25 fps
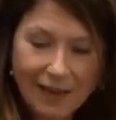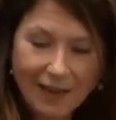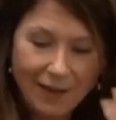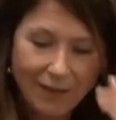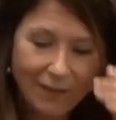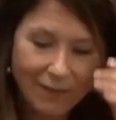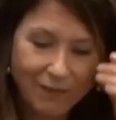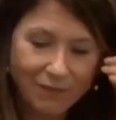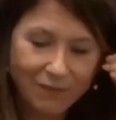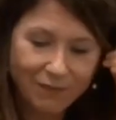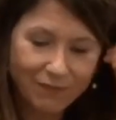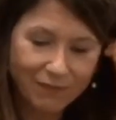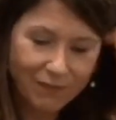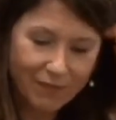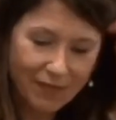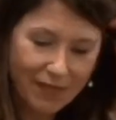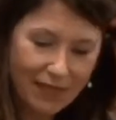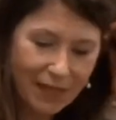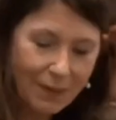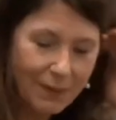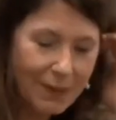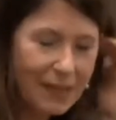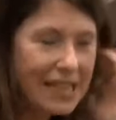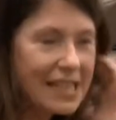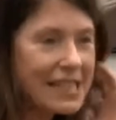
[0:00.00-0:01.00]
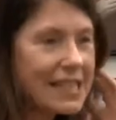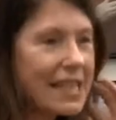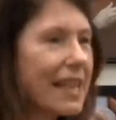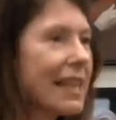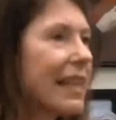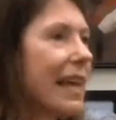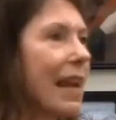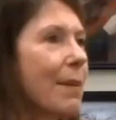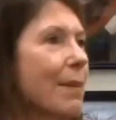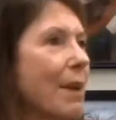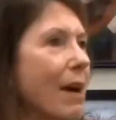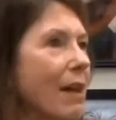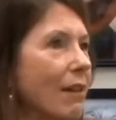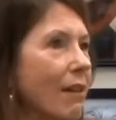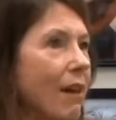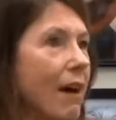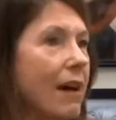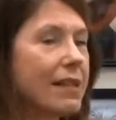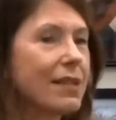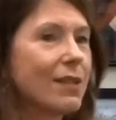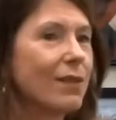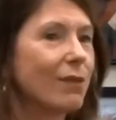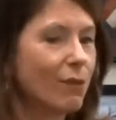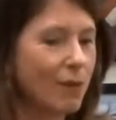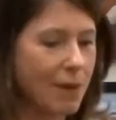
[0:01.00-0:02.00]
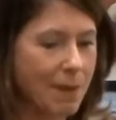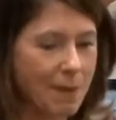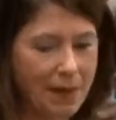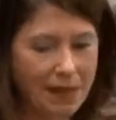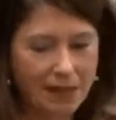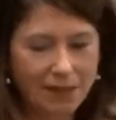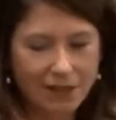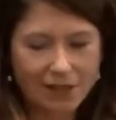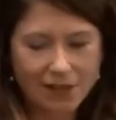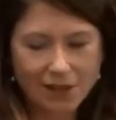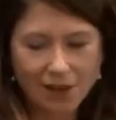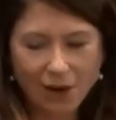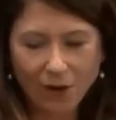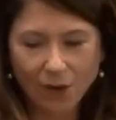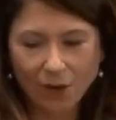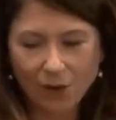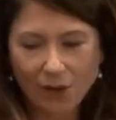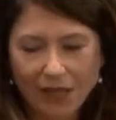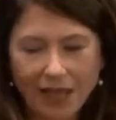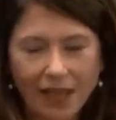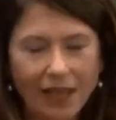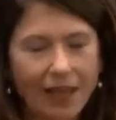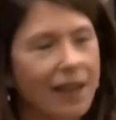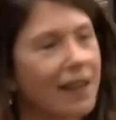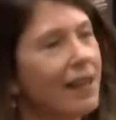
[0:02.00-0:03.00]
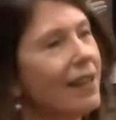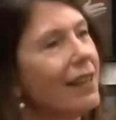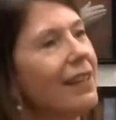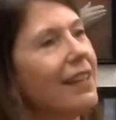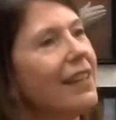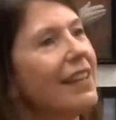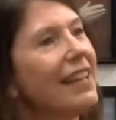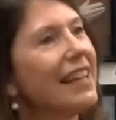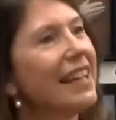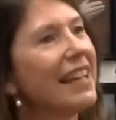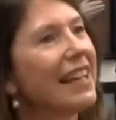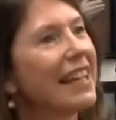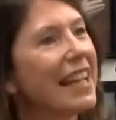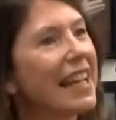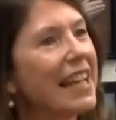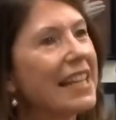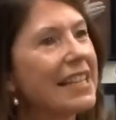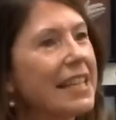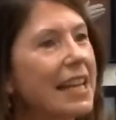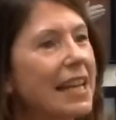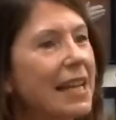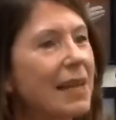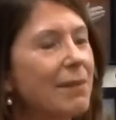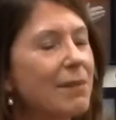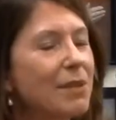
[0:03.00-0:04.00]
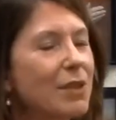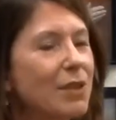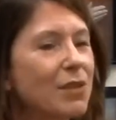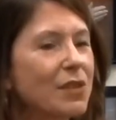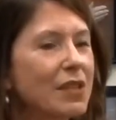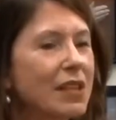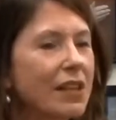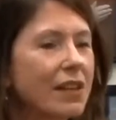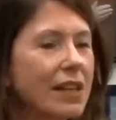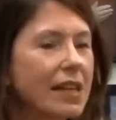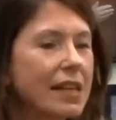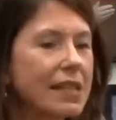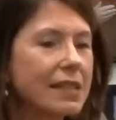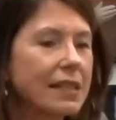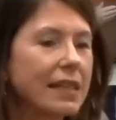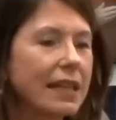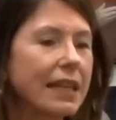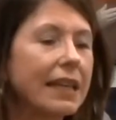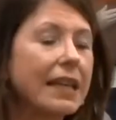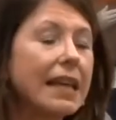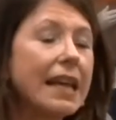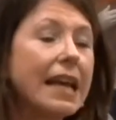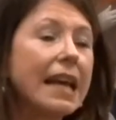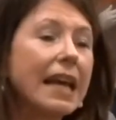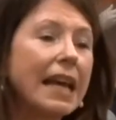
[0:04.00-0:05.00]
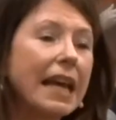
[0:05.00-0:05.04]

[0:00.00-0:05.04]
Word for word: Um, but he said that about lots of women, so yeah. we can't, yeah. we can't take him too seriously.